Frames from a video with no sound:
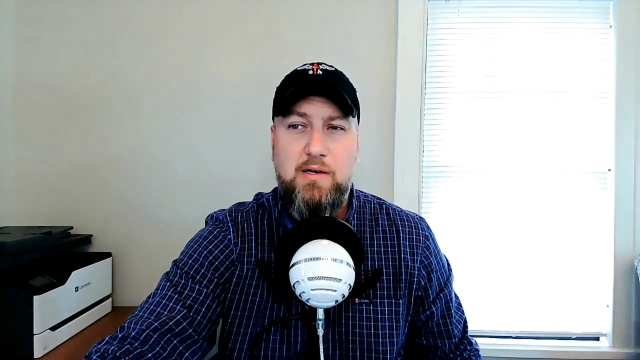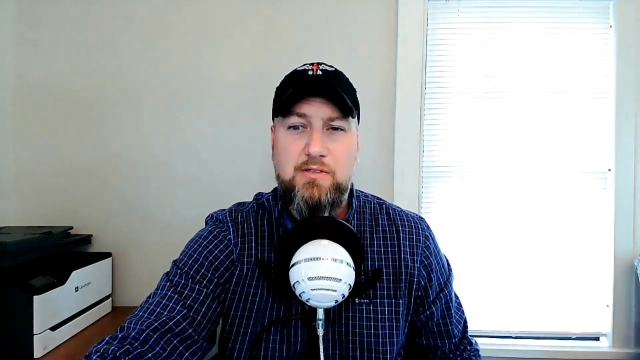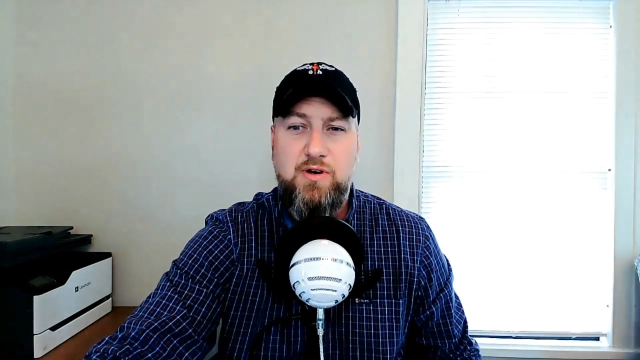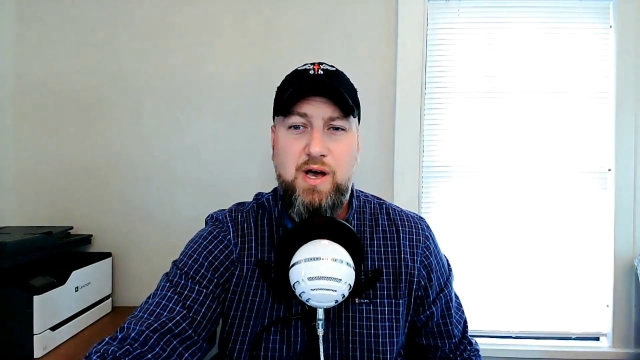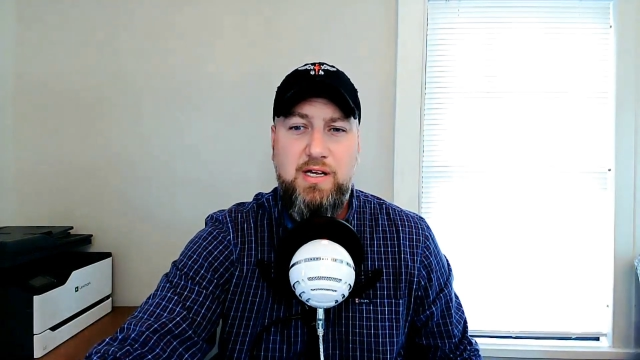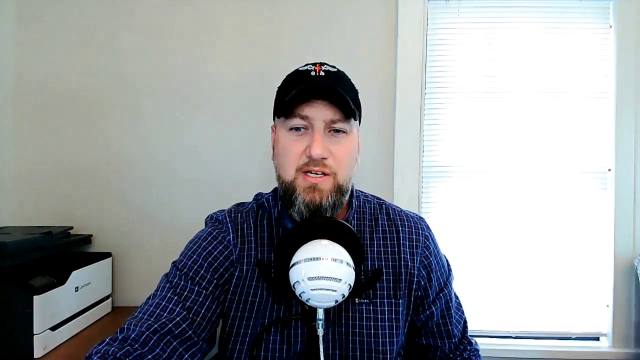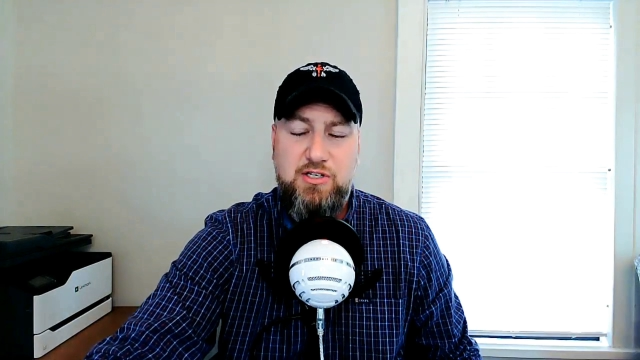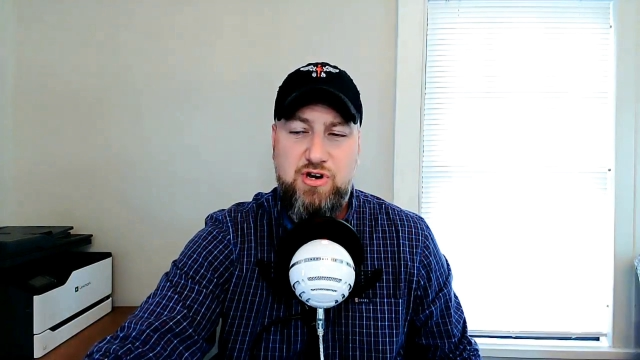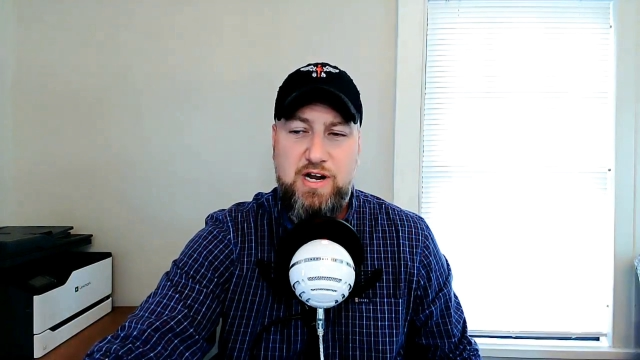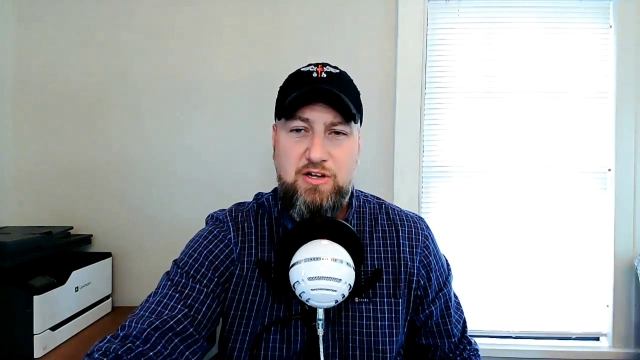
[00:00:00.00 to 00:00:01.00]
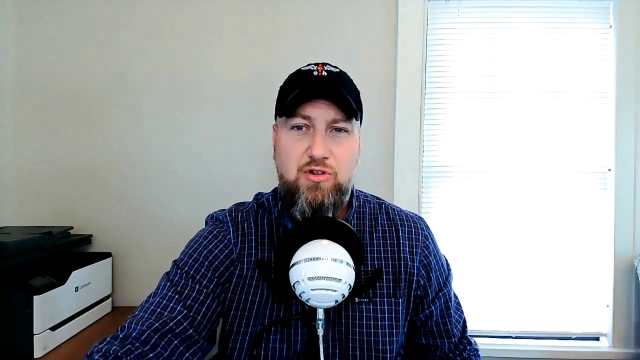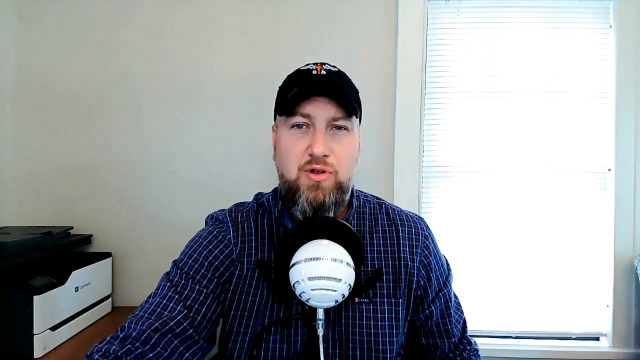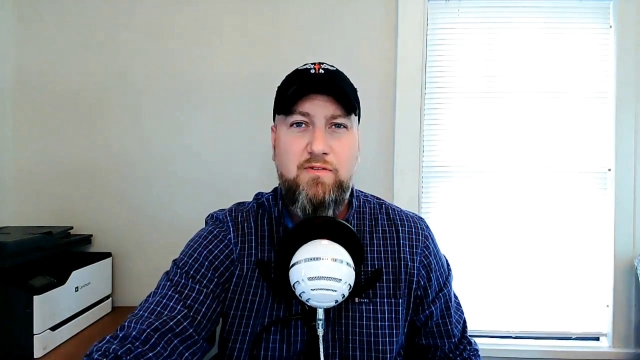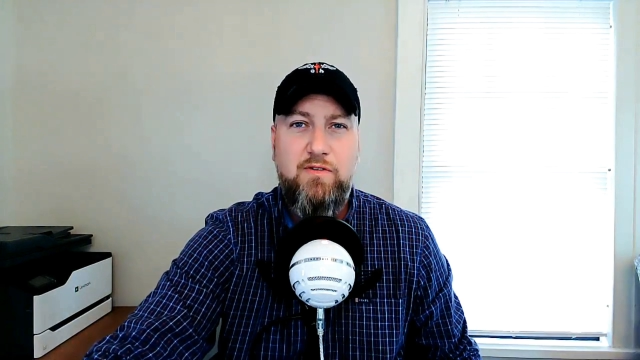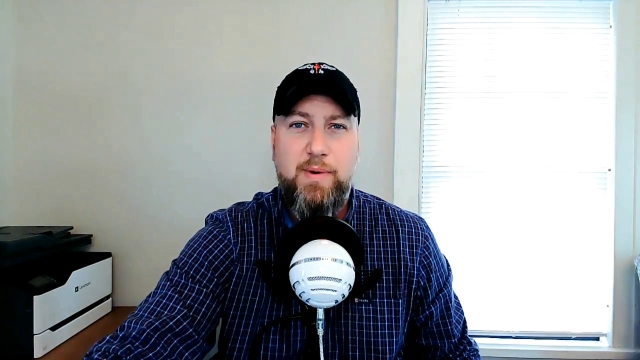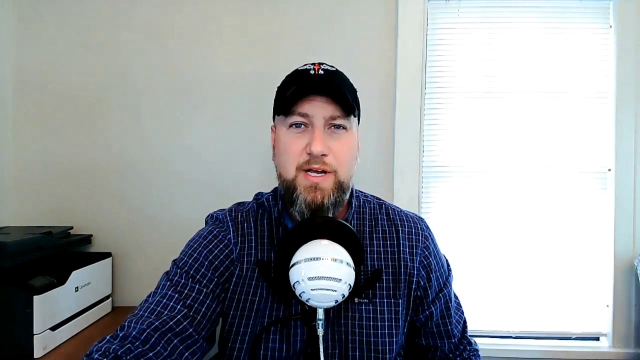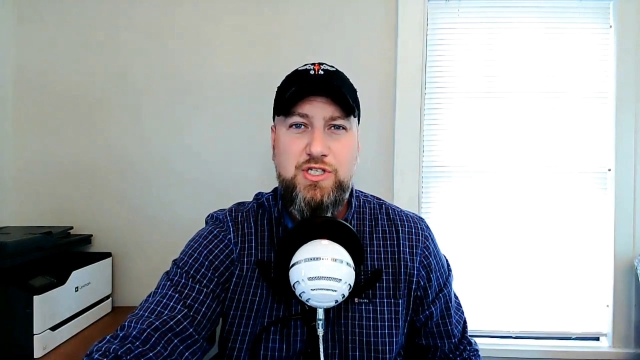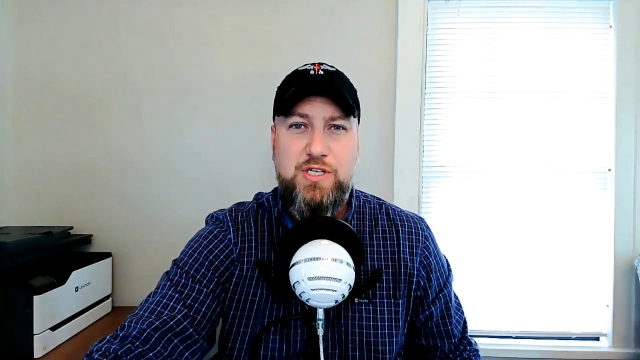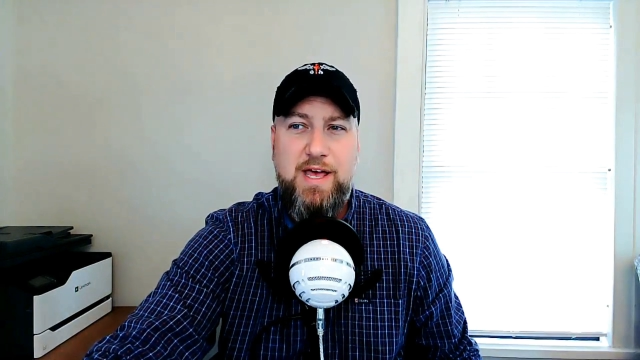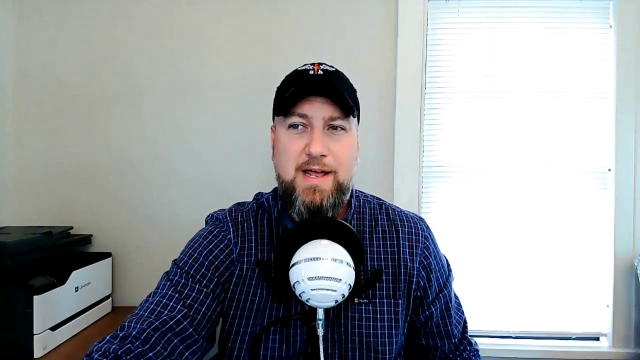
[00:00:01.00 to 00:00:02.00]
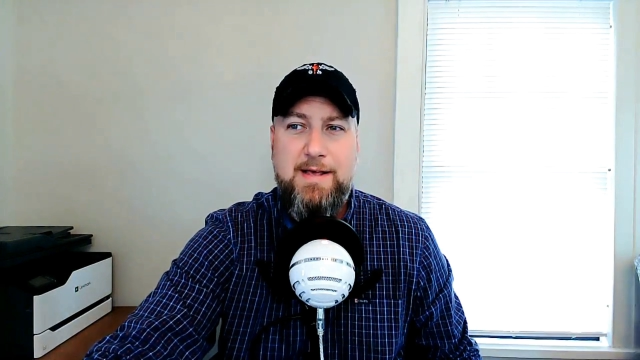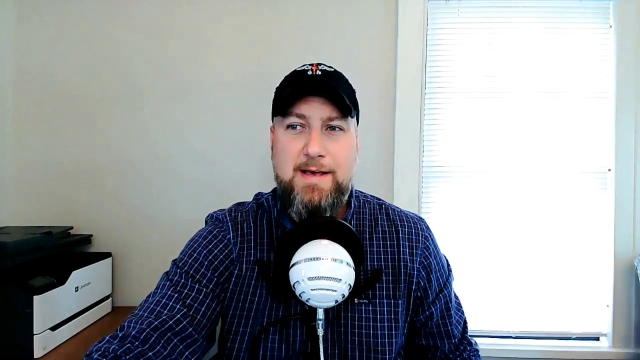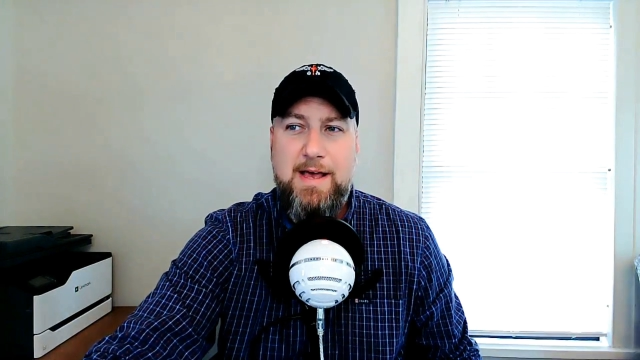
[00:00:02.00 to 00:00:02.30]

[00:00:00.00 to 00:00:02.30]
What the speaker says: So I try to include information that